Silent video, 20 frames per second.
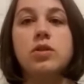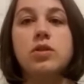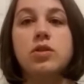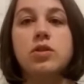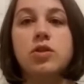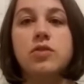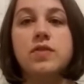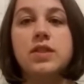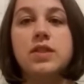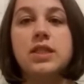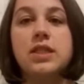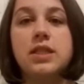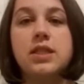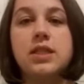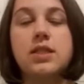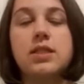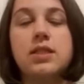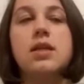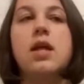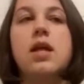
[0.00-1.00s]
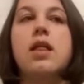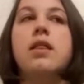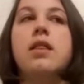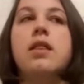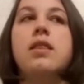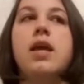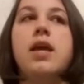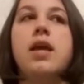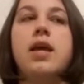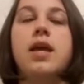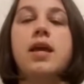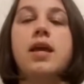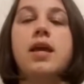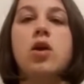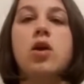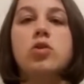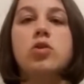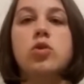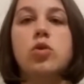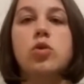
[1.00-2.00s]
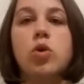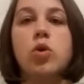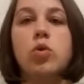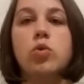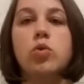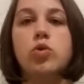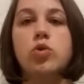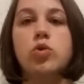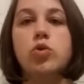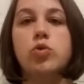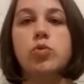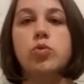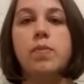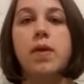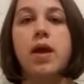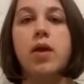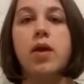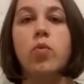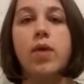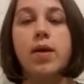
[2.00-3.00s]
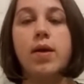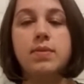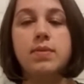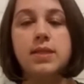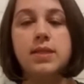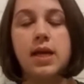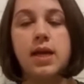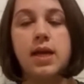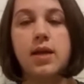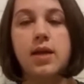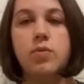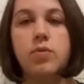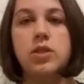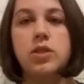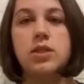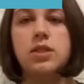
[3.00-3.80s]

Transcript: Services. They can also go to my website, which is